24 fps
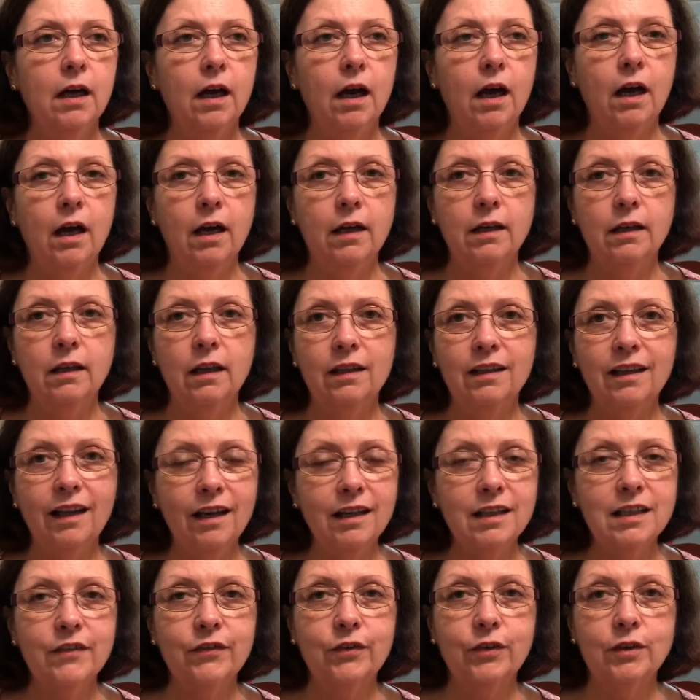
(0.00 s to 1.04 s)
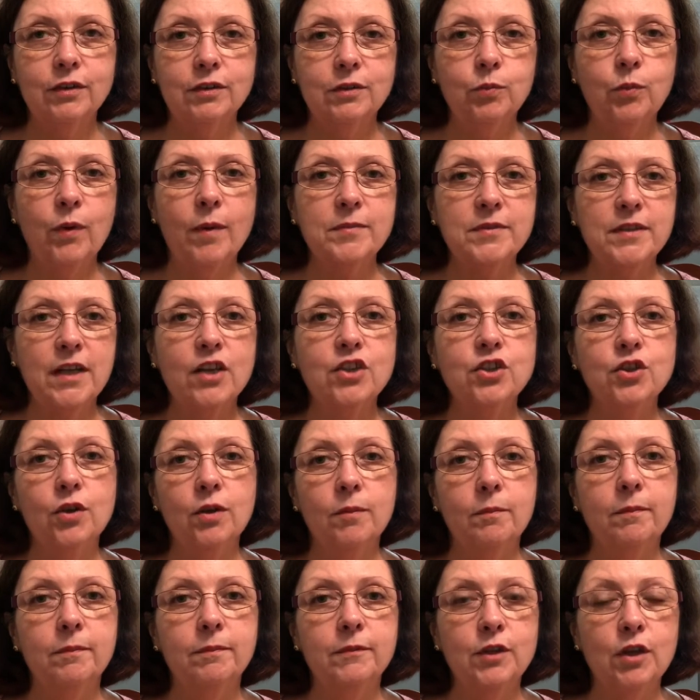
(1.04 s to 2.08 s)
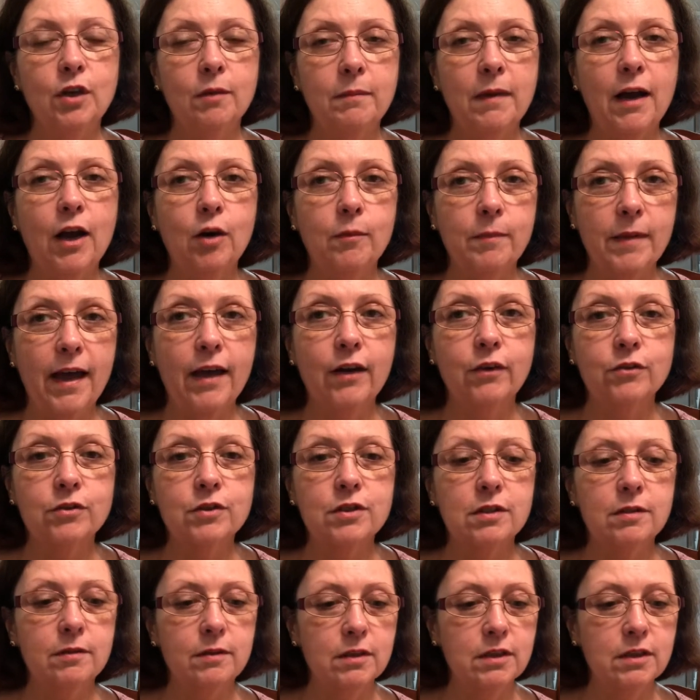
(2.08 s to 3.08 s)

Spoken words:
A lot of different websites you can buy her patterns.